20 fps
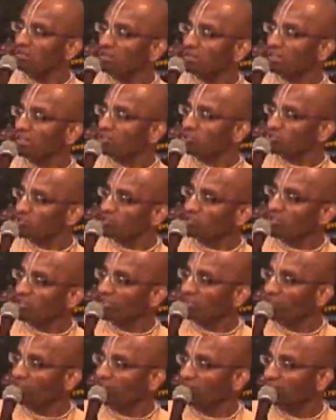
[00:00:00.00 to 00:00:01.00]
the
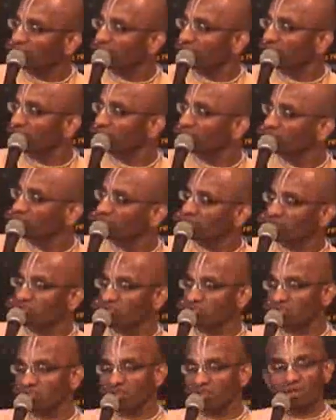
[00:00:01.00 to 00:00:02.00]
Krishnetara, things other than
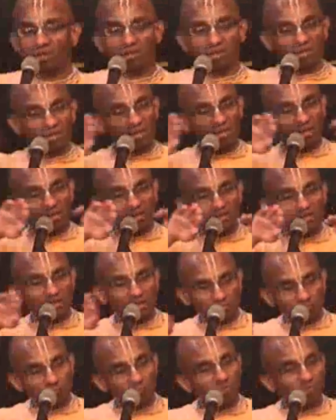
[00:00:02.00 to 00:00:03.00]
Krishna, they
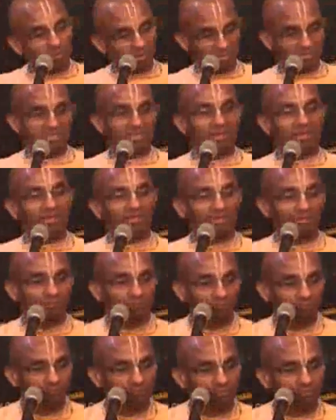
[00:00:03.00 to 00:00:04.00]
move aside.
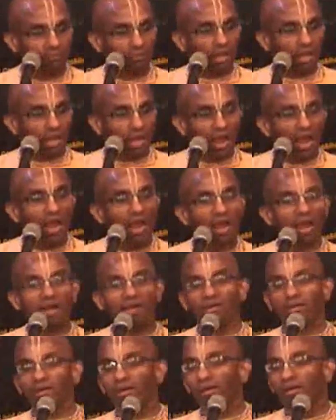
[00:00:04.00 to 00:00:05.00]

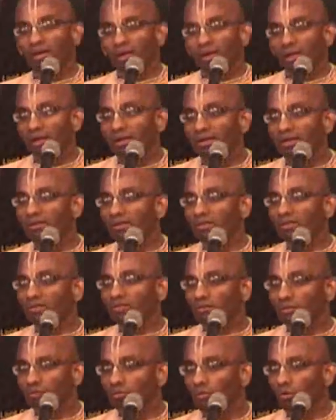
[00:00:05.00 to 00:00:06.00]
And it
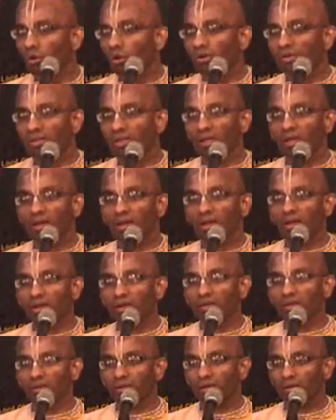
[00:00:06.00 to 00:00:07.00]
is not
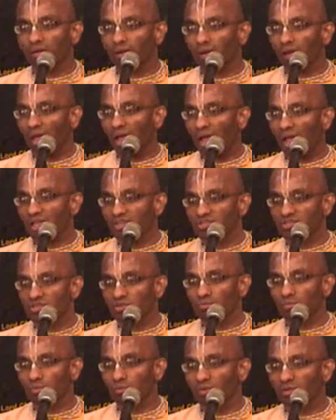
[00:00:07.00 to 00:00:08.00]
that as
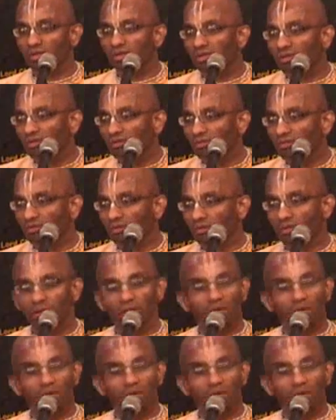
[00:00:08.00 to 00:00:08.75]
devotees,